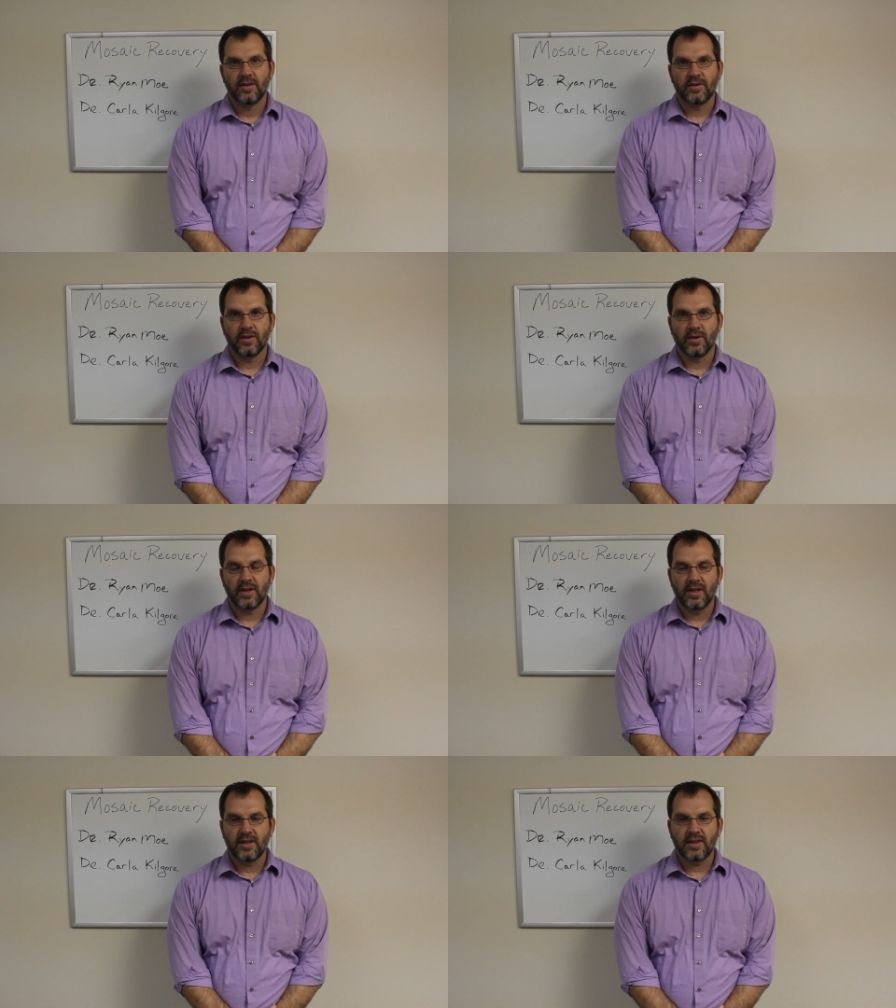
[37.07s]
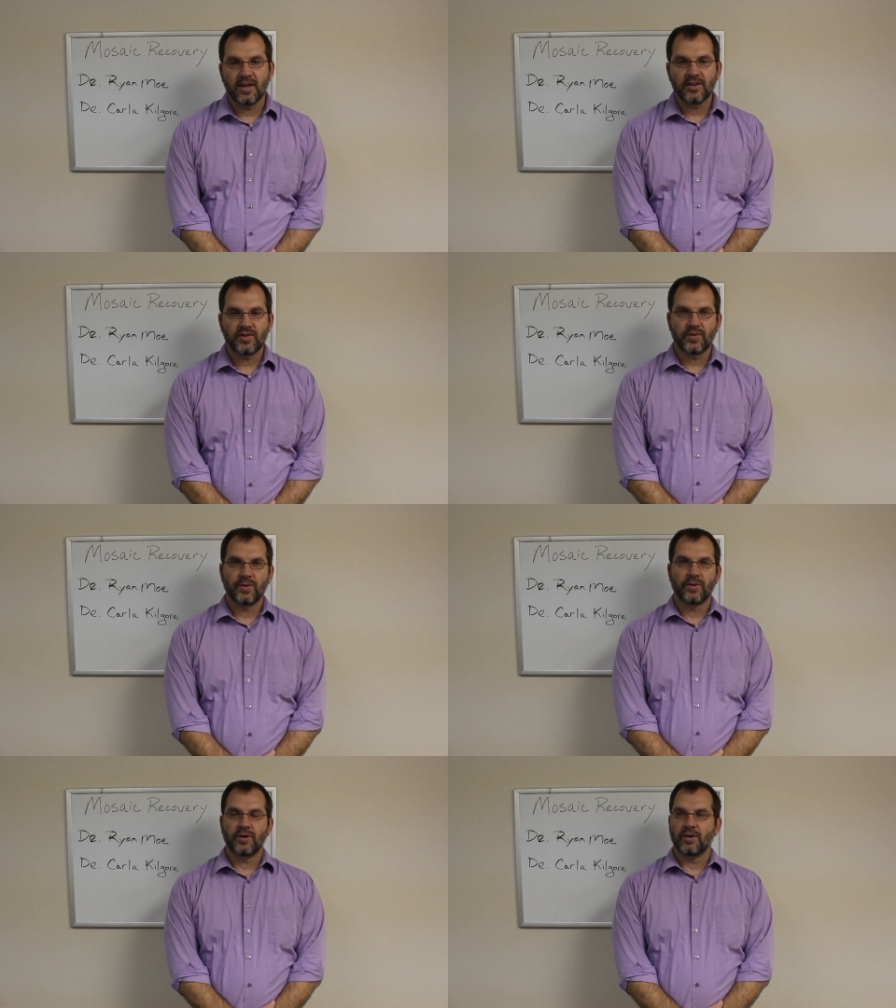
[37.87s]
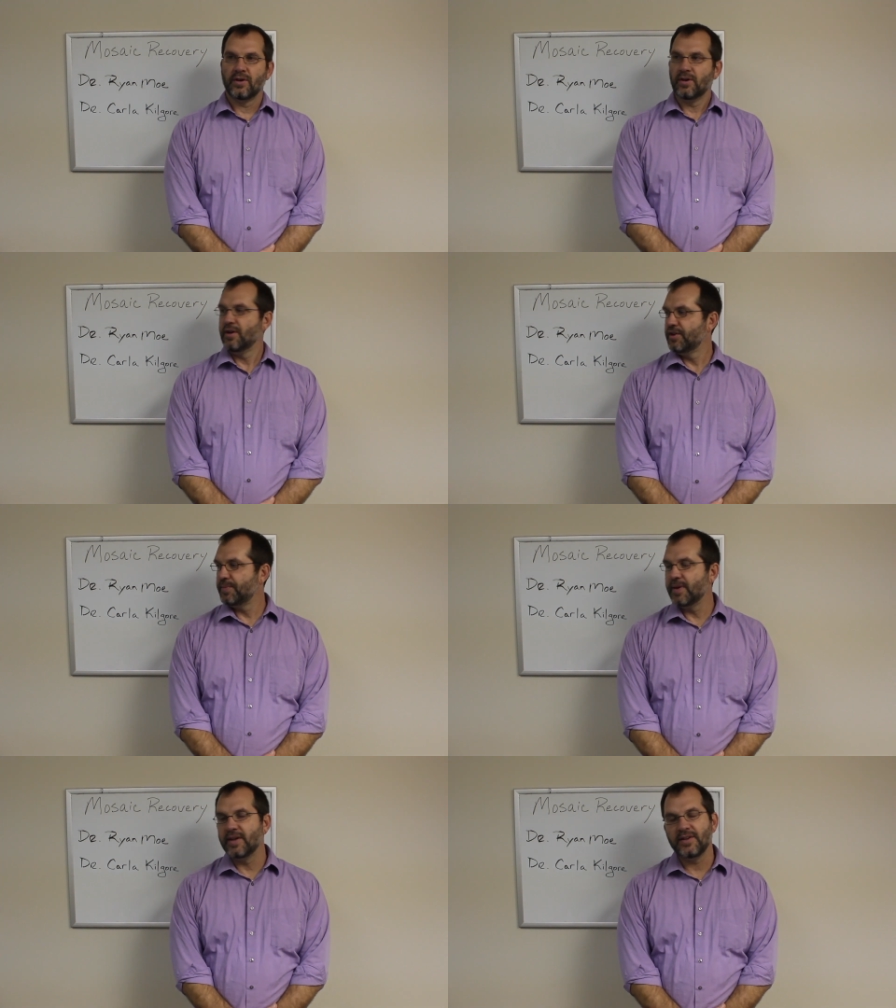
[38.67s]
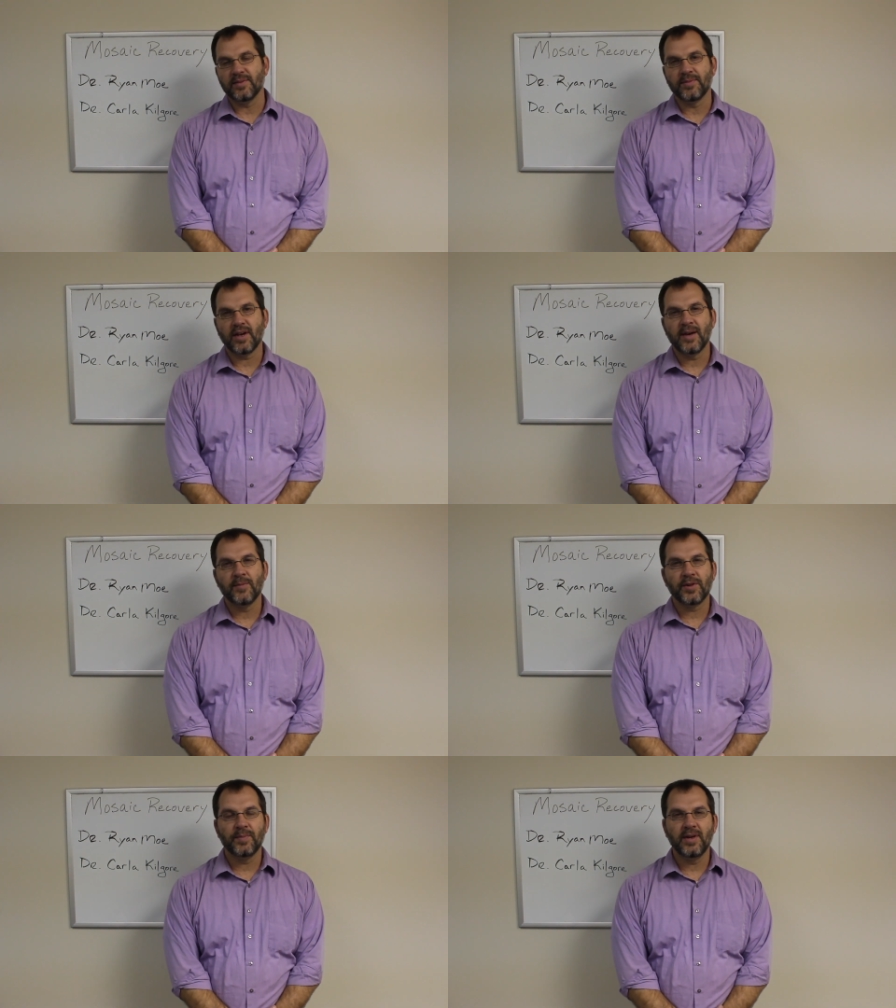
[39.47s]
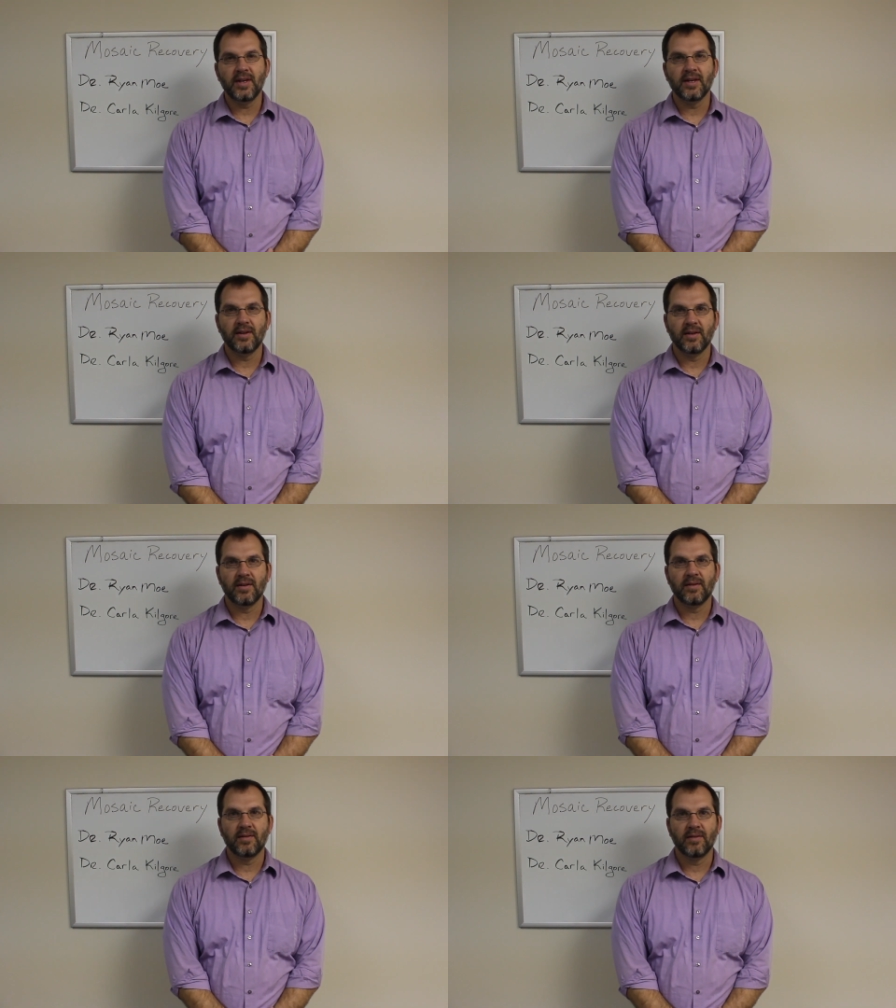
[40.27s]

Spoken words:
So again, thanks for spending some time with me and